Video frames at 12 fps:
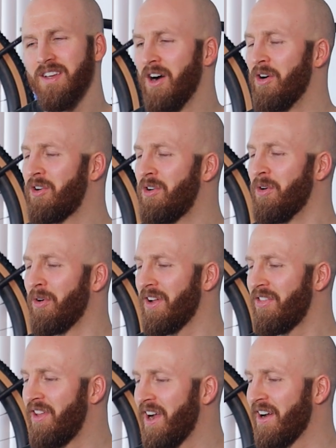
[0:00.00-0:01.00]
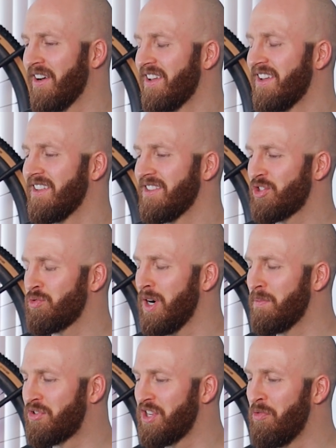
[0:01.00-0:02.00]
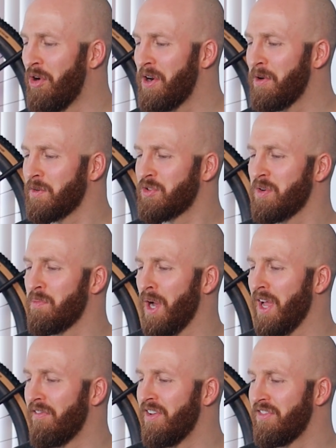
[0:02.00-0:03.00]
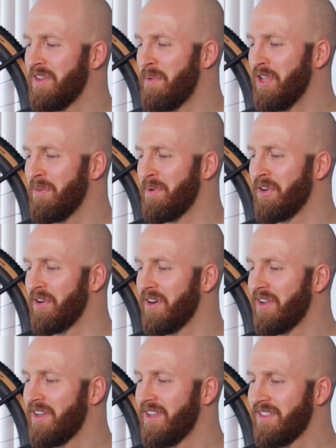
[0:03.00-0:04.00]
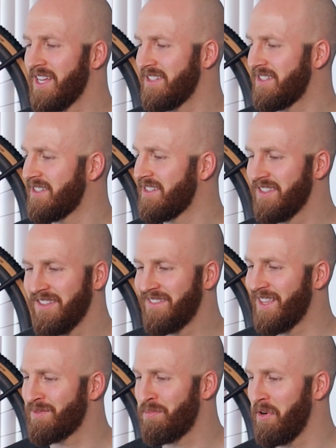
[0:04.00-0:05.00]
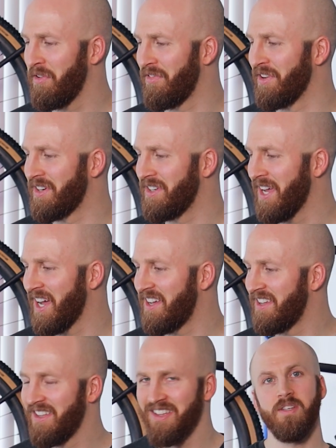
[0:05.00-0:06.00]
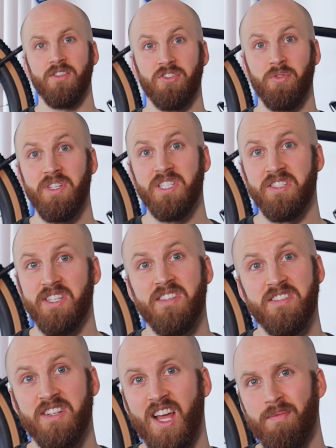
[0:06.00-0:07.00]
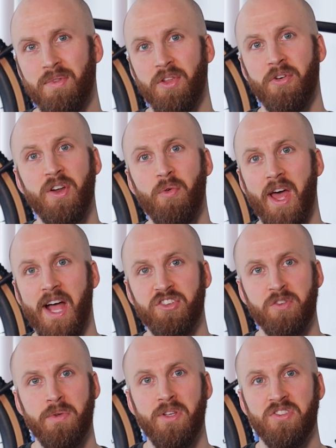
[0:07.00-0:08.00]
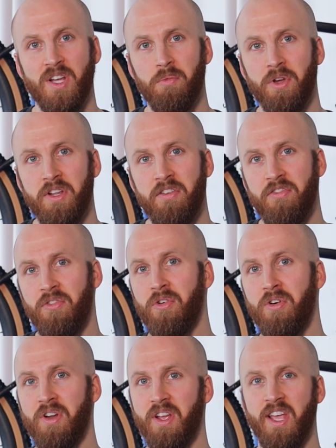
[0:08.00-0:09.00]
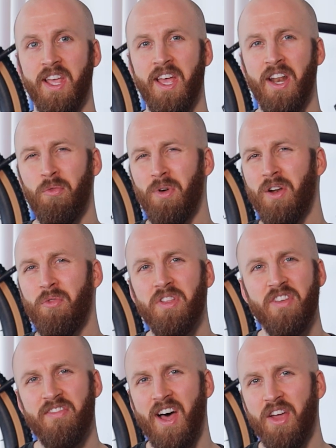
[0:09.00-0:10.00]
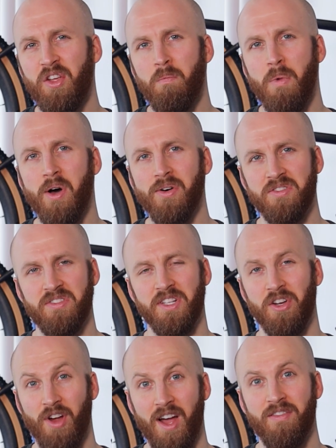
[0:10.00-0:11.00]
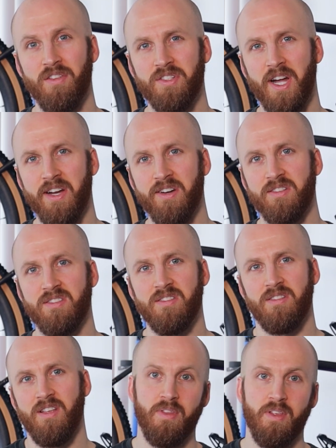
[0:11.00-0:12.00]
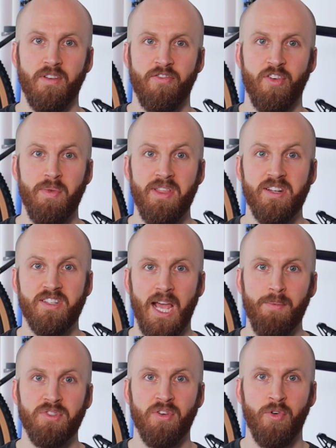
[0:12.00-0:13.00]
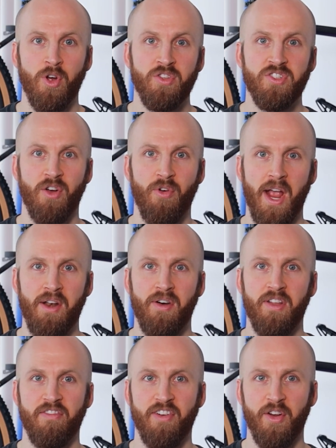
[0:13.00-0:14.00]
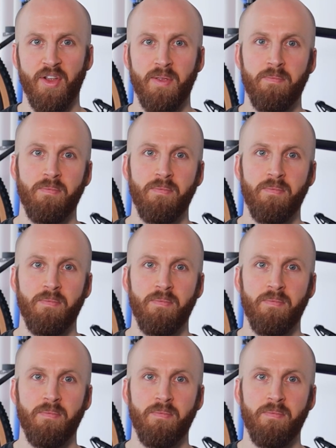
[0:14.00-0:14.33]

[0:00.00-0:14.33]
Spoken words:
Oh cool, right there. The Shwalbe G1 Ultrabite 50mm. That's perfect, yeah. So each season I've been learning what attributes I'm looking for and what I really value most in gravel tires. For me, the types of roads I ride on vary,